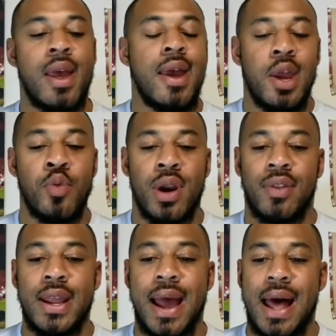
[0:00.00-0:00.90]
and one of
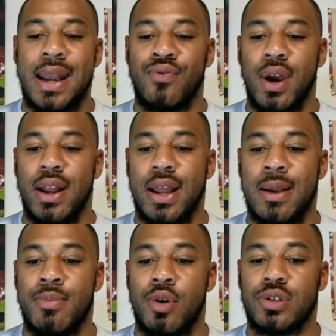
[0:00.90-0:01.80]
the highly rated and
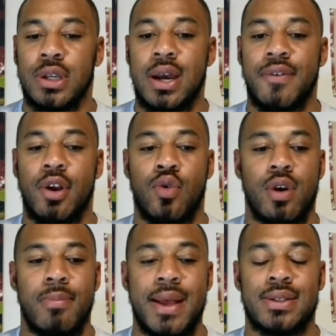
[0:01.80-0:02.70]
most coveted
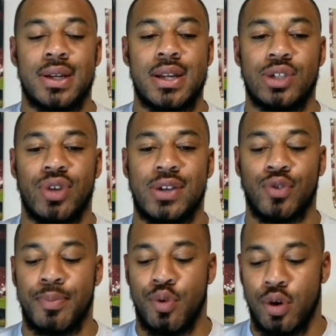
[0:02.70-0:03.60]
cornerbacks in the transfer
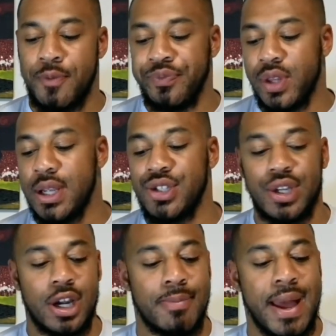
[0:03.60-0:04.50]
portal in
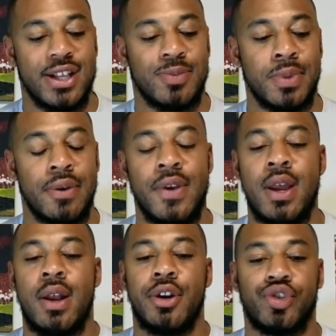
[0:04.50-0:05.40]
Jeremiah Smith,
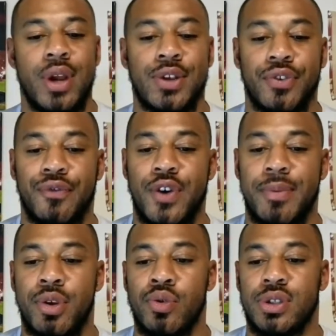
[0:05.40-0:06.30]
the transfer from
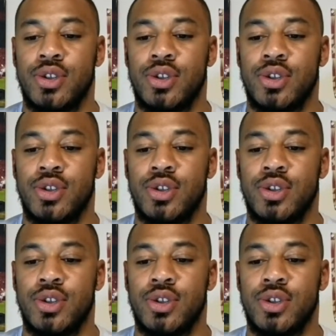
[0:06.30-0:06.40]
Houston.